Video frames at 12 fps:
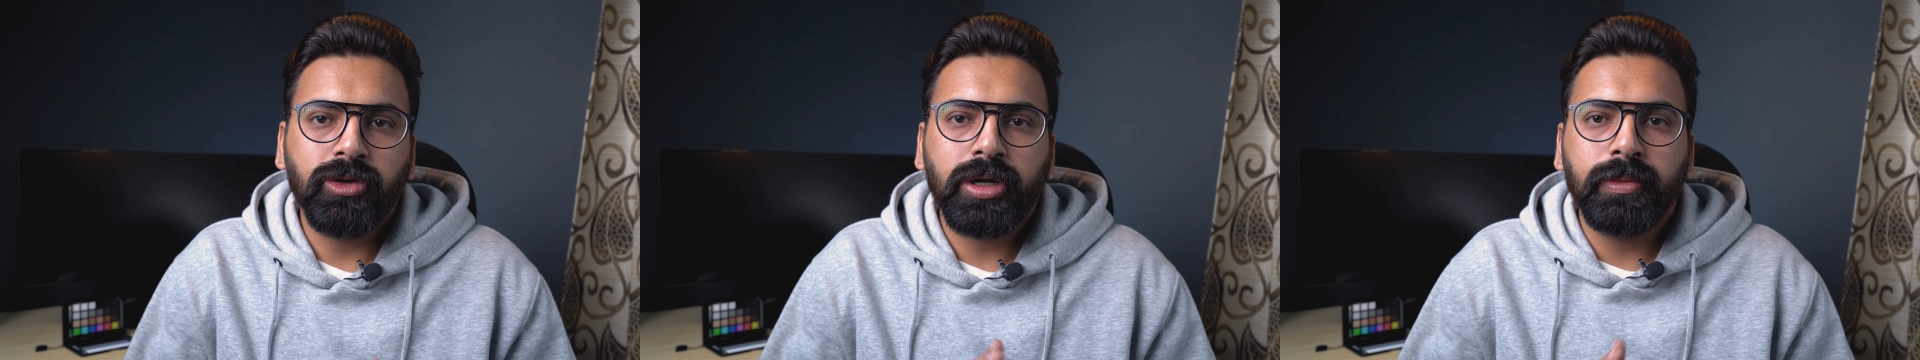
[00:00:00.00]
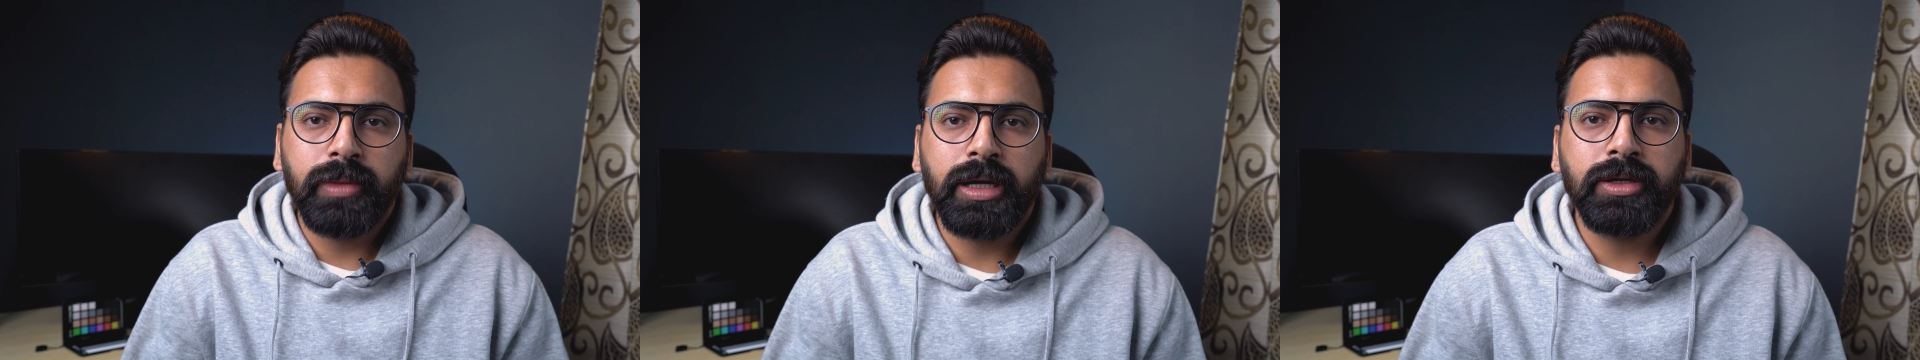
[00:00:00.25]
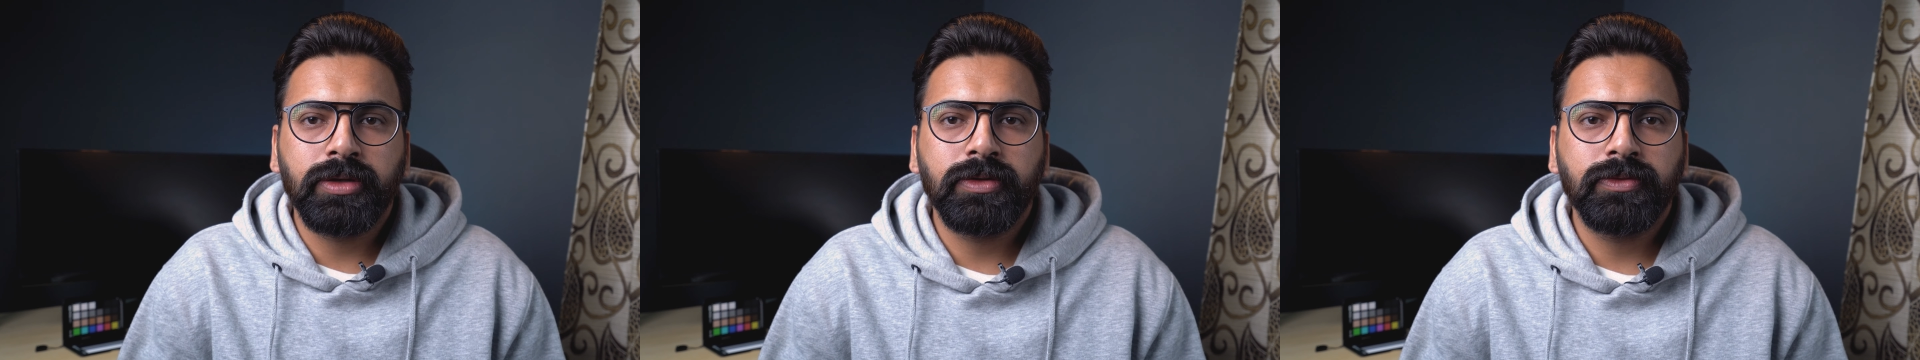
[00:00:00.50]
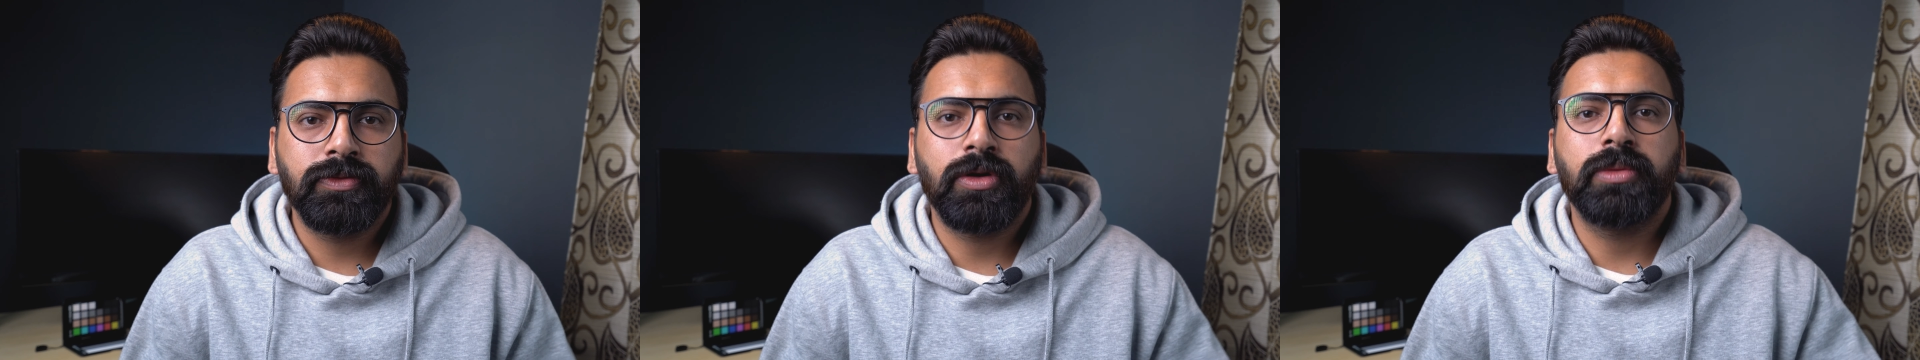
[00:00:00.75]

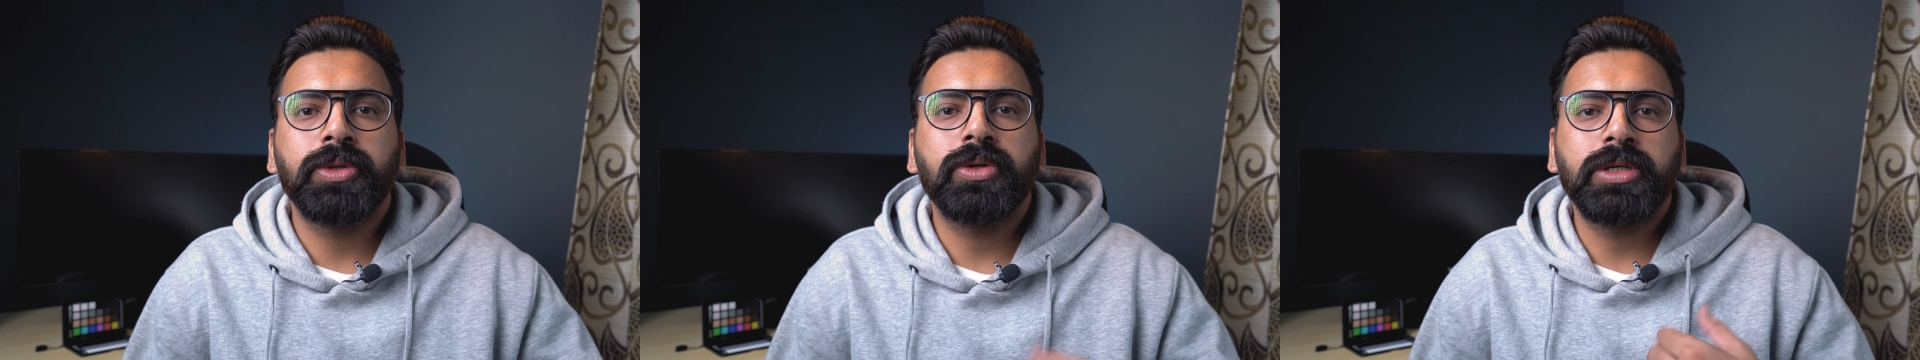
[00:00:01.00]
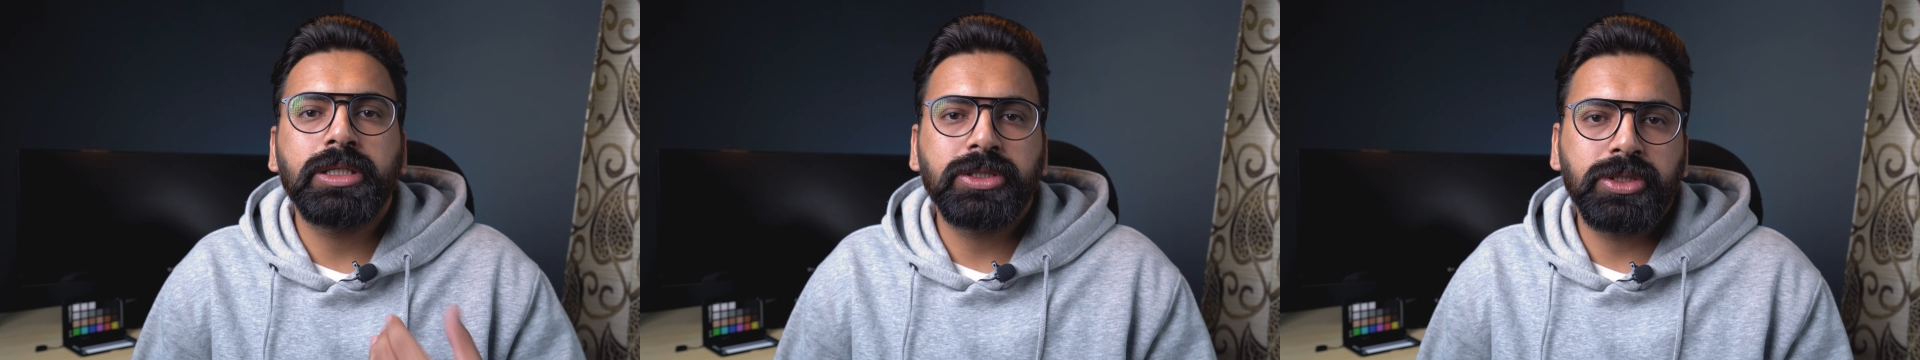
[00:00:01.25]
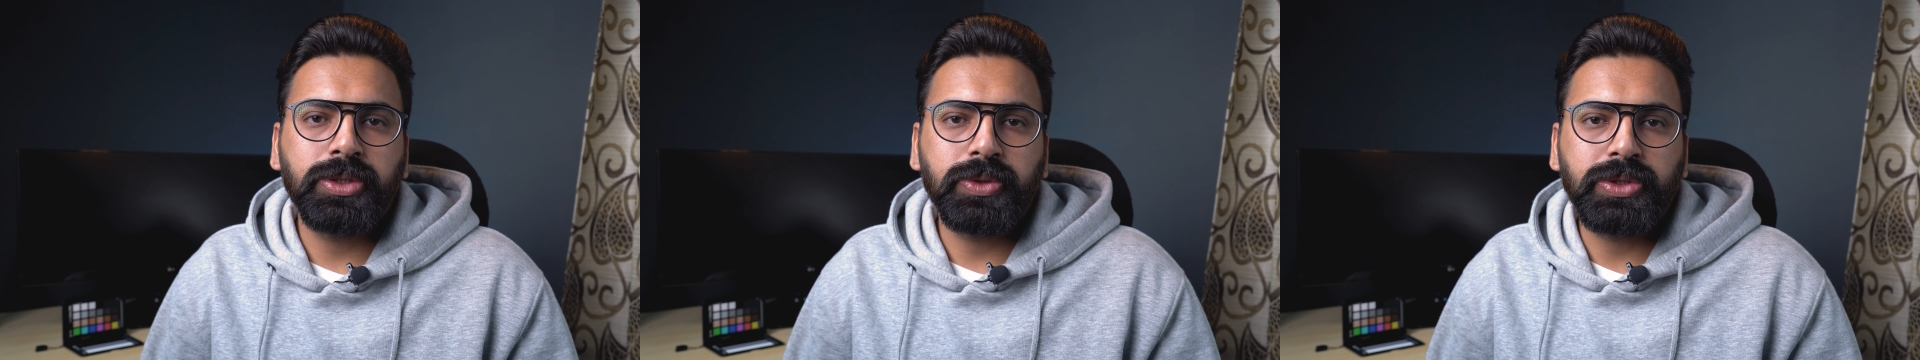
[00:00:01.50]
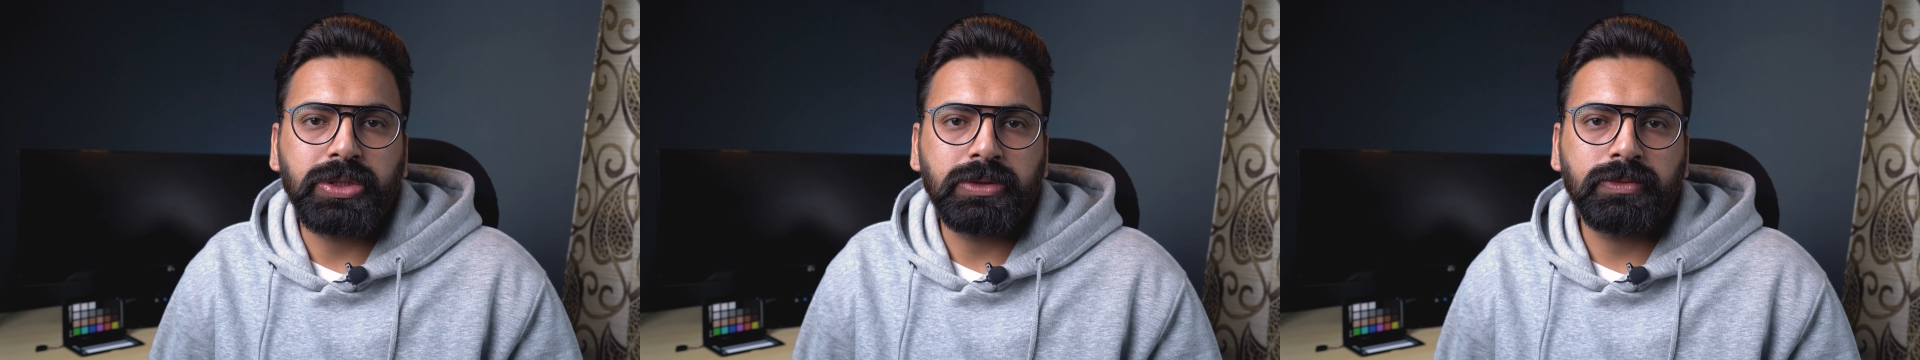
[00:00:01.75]
recommended from your
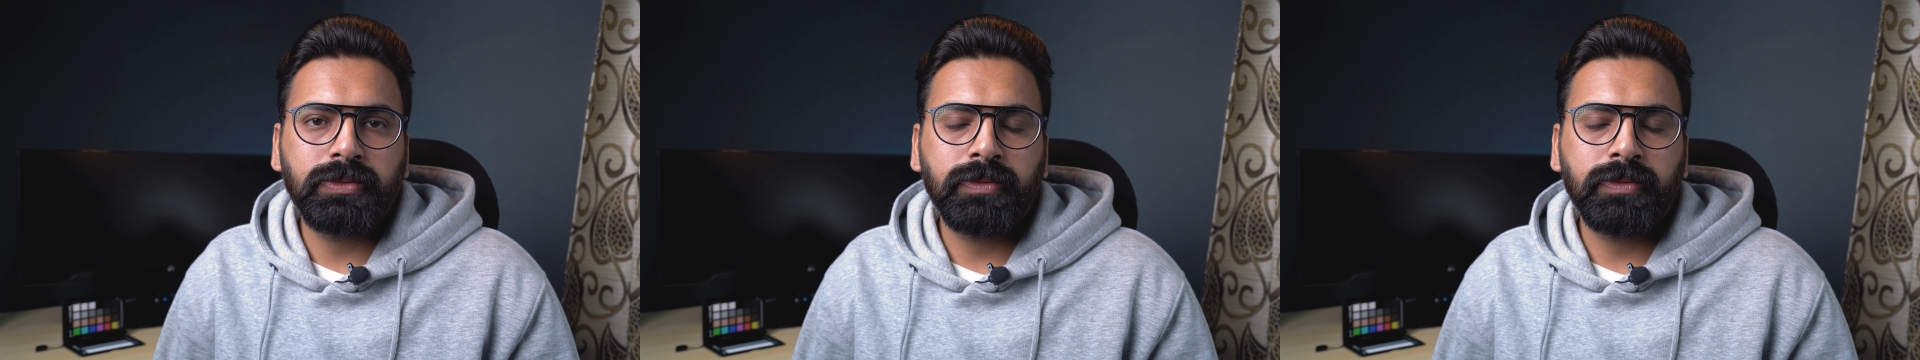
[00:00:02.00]
institution.